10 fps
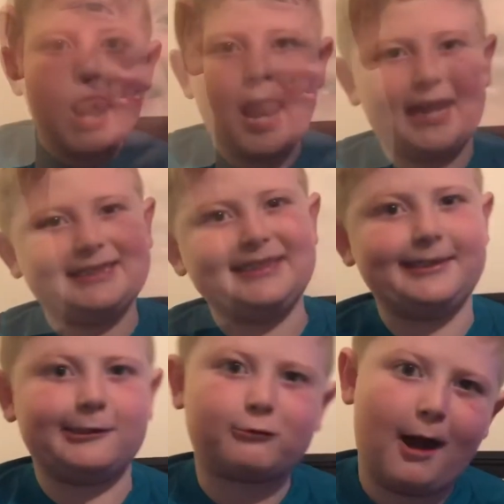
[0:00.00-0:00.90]
Like and
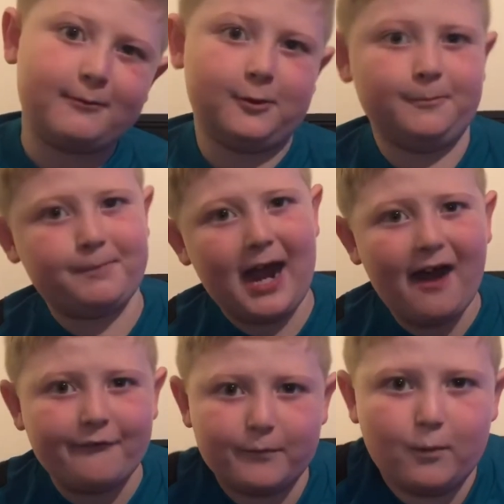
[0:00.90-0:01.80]
subscribe to
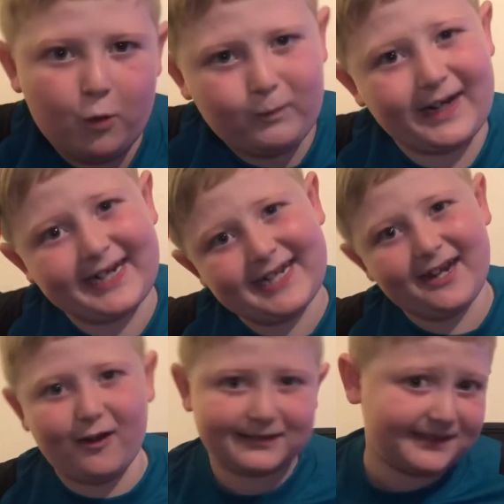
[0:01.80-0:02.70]
Bell for more
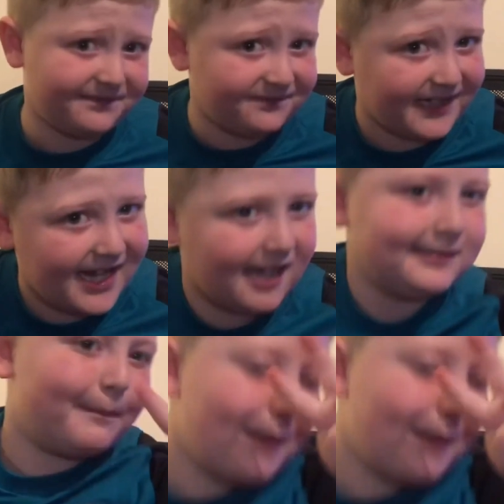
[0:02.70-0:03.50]
weekly awesome videos.